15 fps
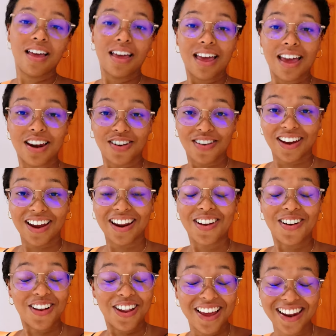I'm creating
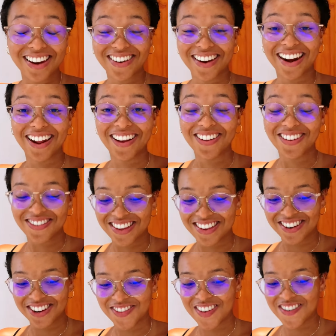all of these
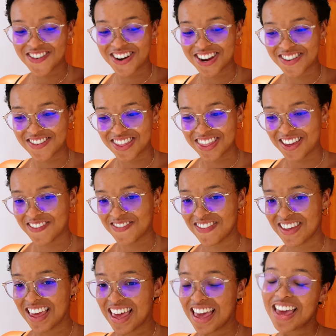new memories with them.
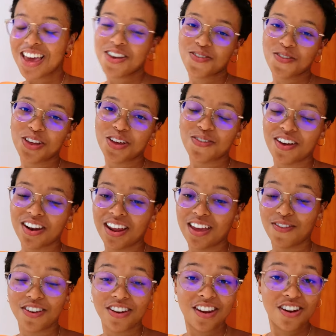It's really fun. If
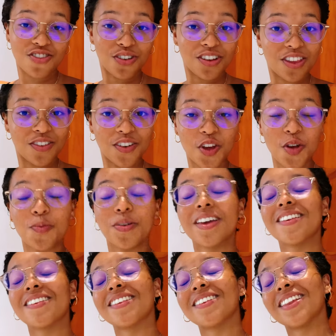you did enjoy this video,
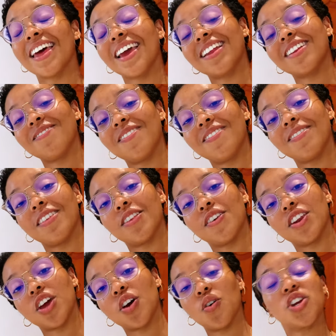please like this
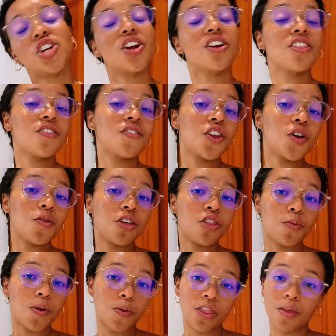video, share this video with other
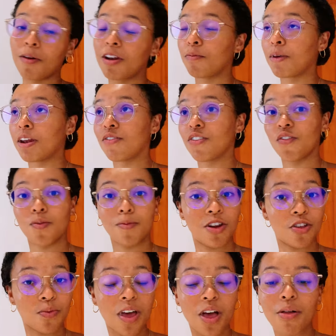people that benefit from it
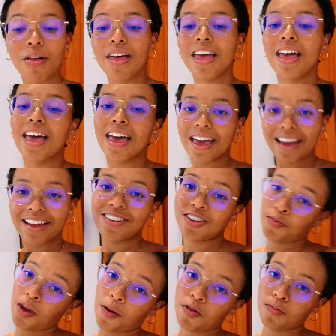as well, and
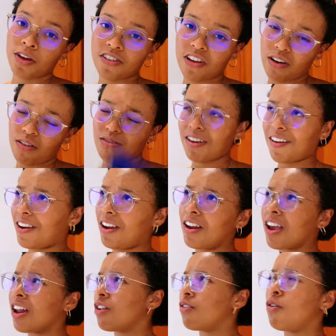subscribe to my channel. I did
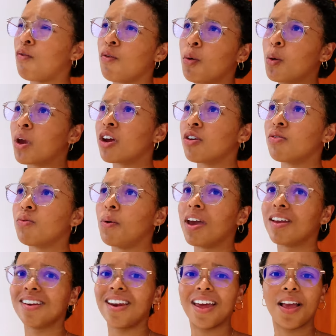kind of a weird way
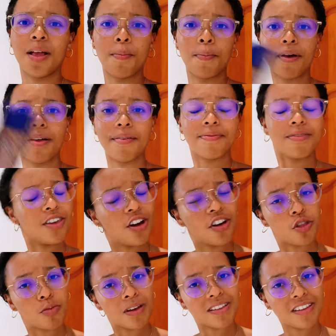today, but you got
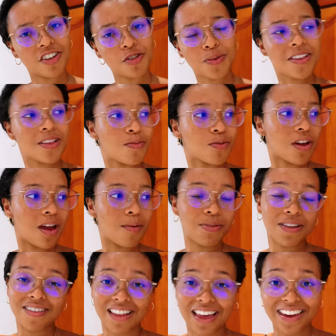the message. Please subscribe,
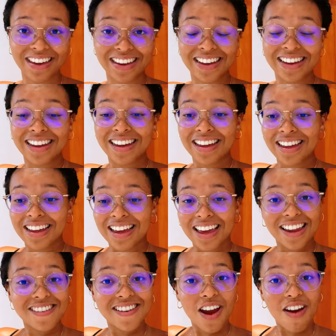please like,
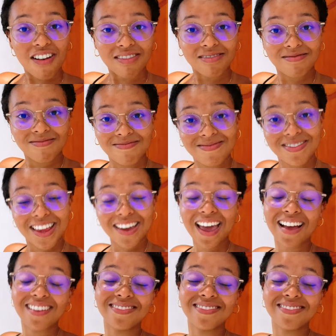and share. So yeah.